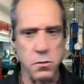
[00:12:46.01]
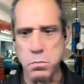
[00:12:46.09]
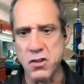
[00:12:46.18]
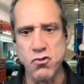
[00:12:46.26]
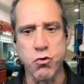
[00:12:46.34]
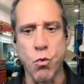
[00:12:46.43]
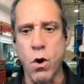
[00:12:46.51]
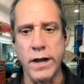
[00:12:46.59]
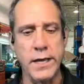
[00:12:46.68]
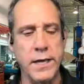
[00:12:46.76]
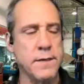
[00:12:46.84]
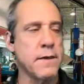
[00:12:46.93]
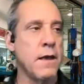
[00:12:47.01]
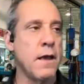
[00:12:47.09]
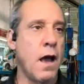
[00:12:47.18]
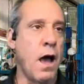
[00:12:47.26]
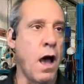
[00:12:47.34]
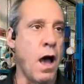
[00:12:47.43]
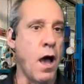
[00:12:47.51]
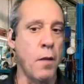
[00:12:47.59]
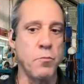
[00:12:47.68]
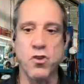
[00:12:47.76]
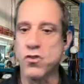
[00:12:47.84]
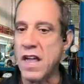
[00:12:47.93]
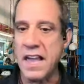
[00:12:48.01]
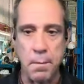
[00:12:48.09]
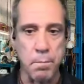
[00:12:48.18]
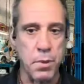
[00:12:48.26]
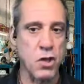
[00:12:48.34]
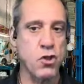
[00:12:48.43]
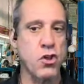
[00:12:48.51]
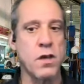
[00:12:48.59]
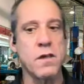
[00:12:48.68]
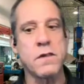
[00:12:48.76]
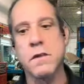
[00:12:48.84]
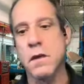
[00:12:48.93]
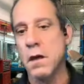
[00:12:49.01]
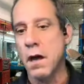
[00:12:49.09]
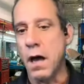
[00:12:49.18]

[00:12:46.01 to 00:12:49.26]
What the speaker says: mid-20s, just ambitious.